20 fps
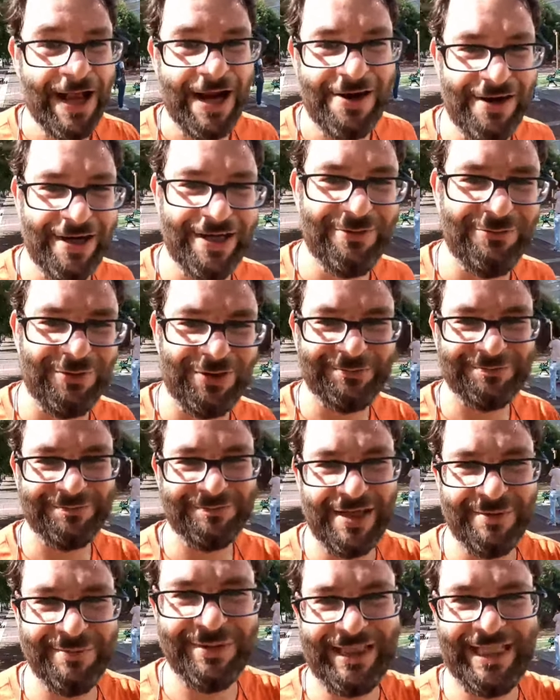All right, well,
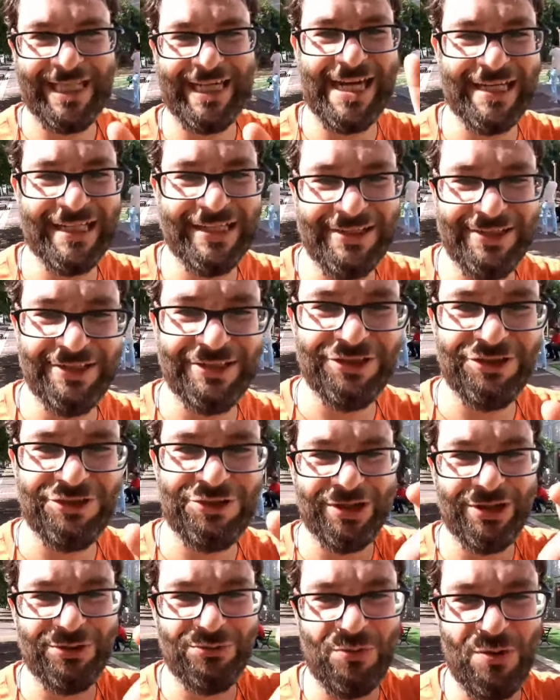I'm gonna get out of here and
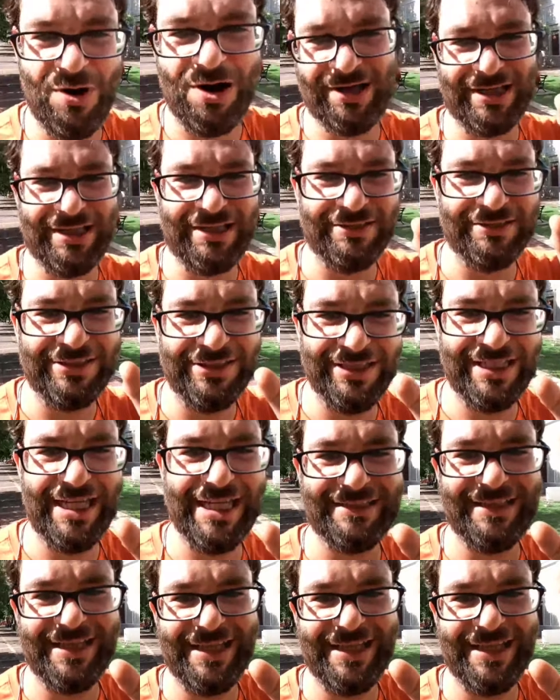enjoy the walk, and I'll see you guys